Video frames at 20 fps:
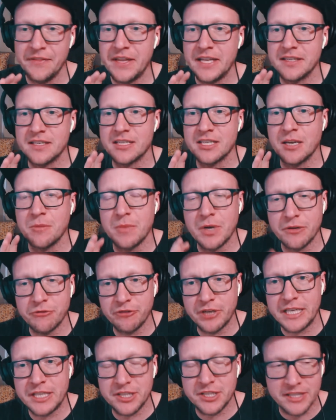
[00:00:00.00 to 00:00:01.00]
and then someone
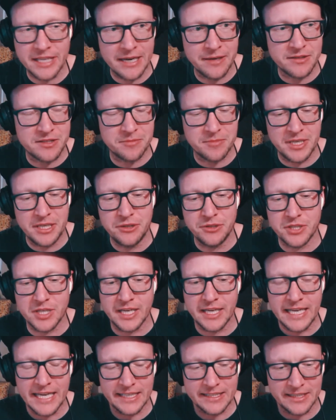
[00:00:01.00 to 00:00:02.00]
reached out to me who's
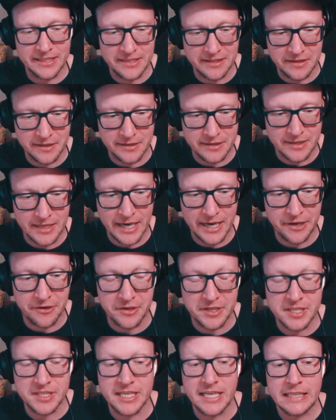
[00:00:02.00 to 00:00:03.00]
connected to the
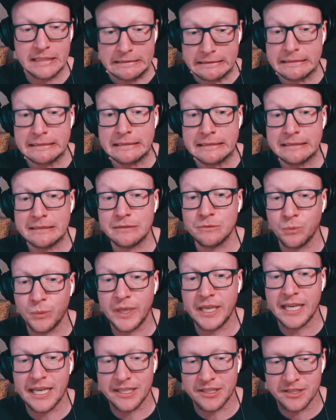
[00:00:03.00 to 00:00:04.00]
designer and said,
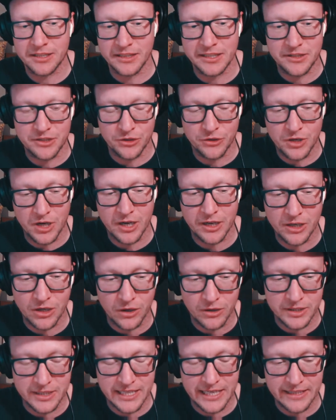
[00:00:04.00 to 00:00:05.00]
we actually took our
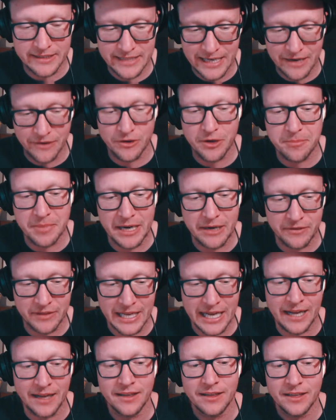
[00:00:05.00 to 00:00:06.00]
content down about
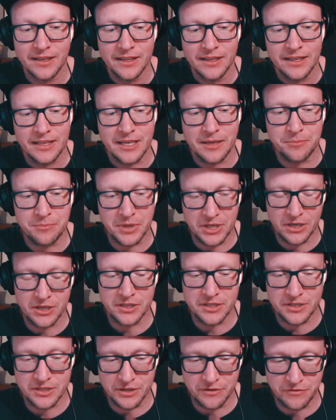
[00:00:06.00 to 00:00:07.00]
that
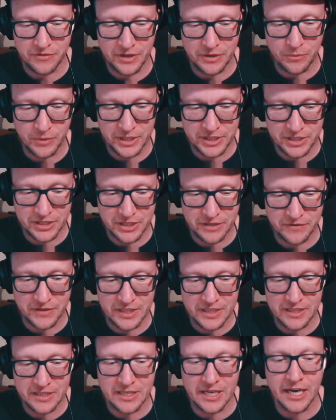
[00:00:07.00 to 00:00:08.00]
because of the wishes of
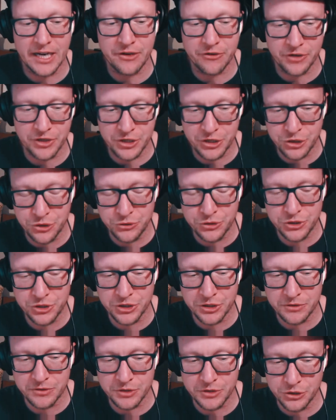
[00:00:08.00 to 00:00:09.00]
the designer, and you
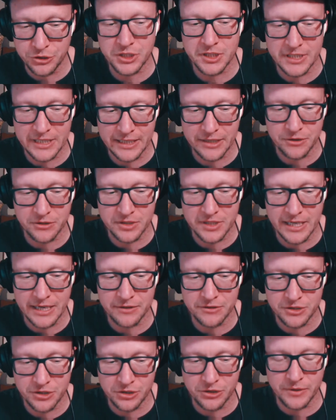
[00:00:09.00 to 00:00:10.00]
should take yours
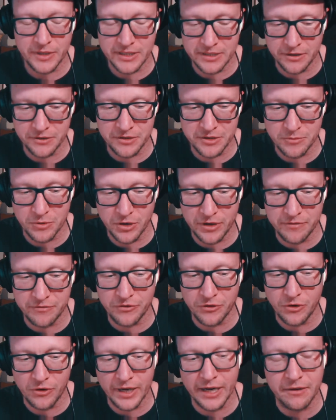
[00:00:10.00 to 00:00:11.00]
down too until there's more
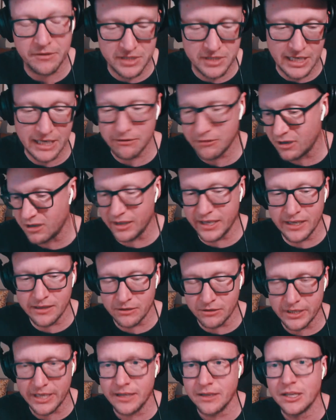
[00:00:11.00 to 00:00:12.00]
info. And I was like, oh yeah,
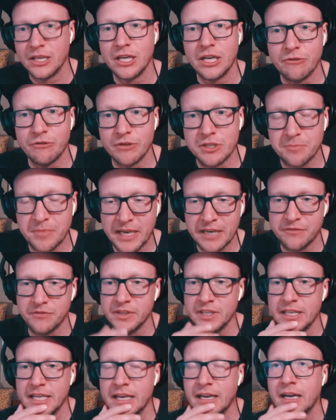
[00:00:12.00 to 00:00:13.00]
okay,
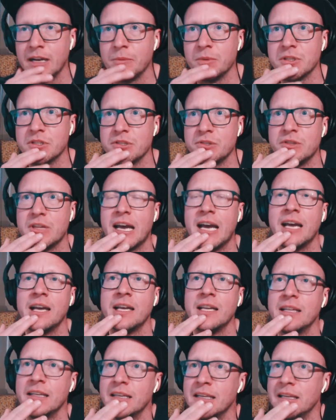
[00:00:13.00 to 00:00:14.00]
respectfully, yeah, I will do that.